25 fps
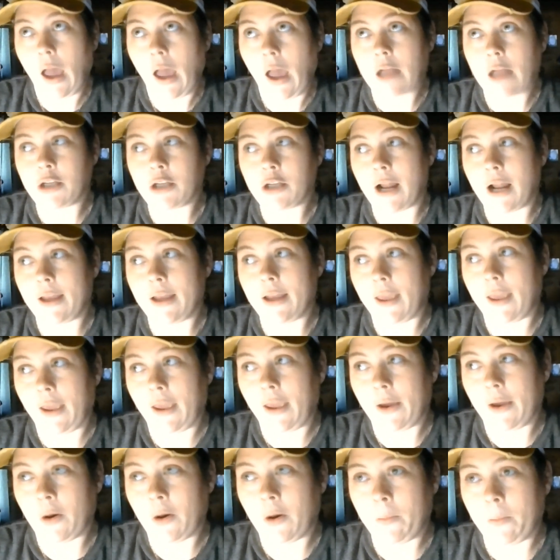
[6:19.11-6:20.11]
I tried to get
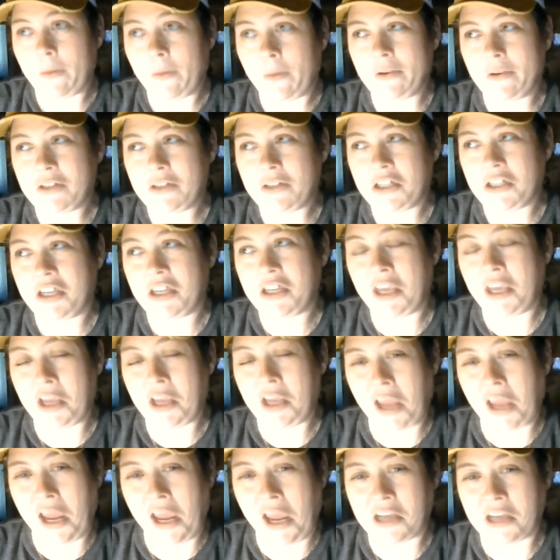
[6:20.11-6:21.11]
help, and
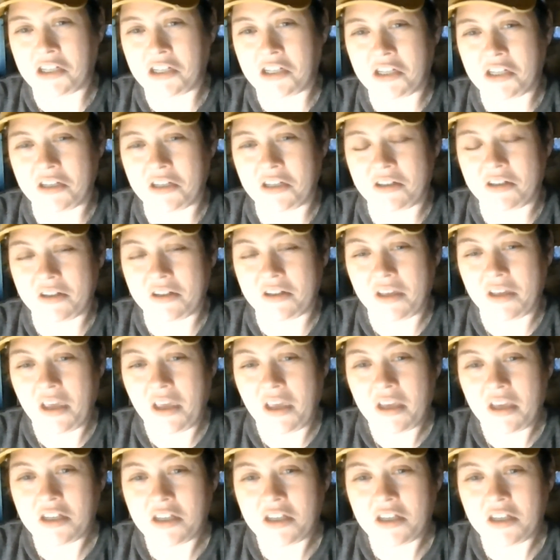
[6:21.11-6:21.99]
she actually